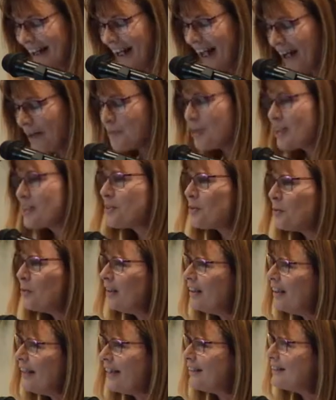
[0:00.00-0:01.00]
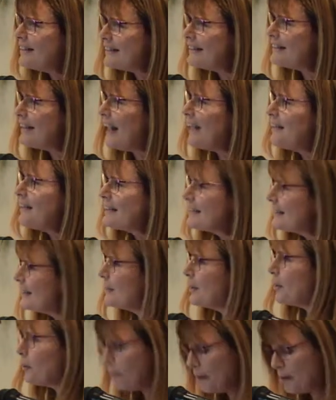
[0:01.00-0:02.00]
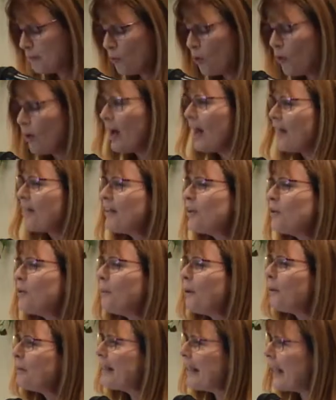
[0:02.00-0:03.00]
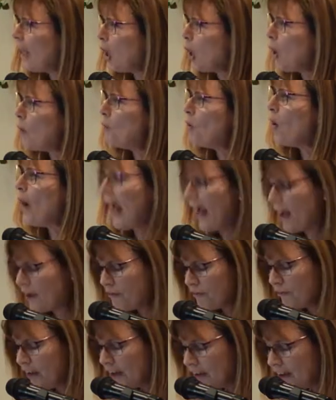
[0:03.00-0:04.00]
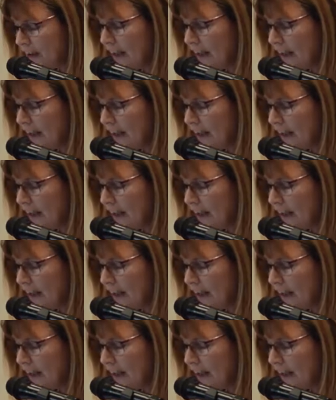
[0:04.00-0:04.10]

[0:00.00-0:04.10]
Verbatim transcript: Um, just to really understand this a little bit more, and I think you'll probably get a lot out of it